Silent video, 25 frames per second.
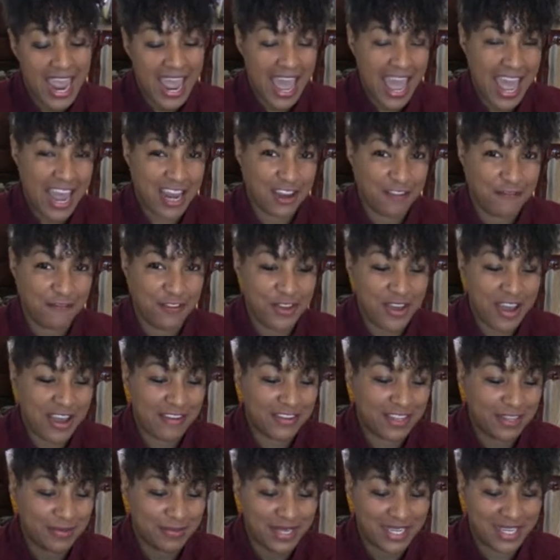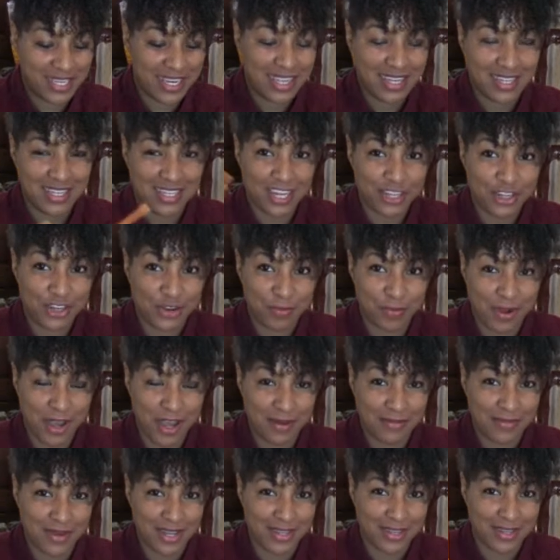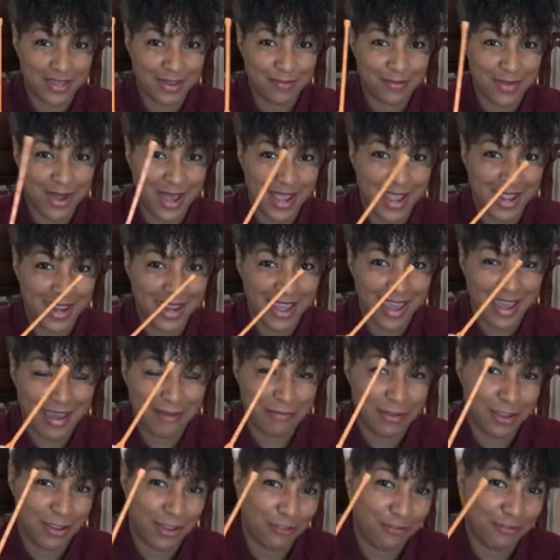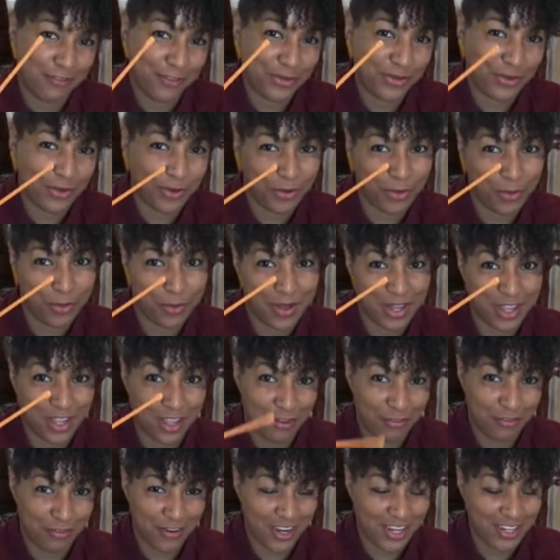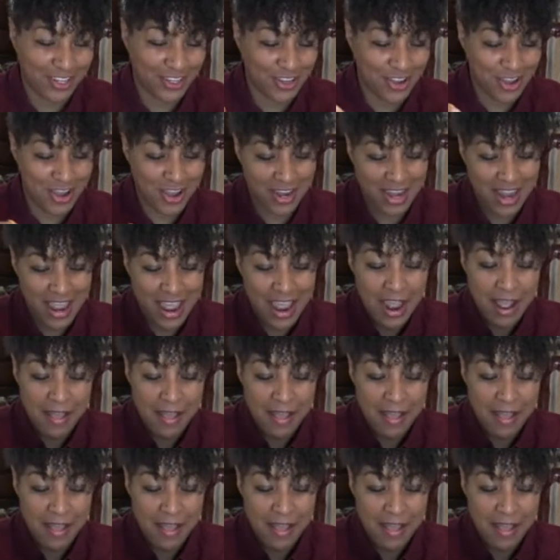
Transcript: And if you have some sticks that your mom doesn't mind having a few little buggy friends on,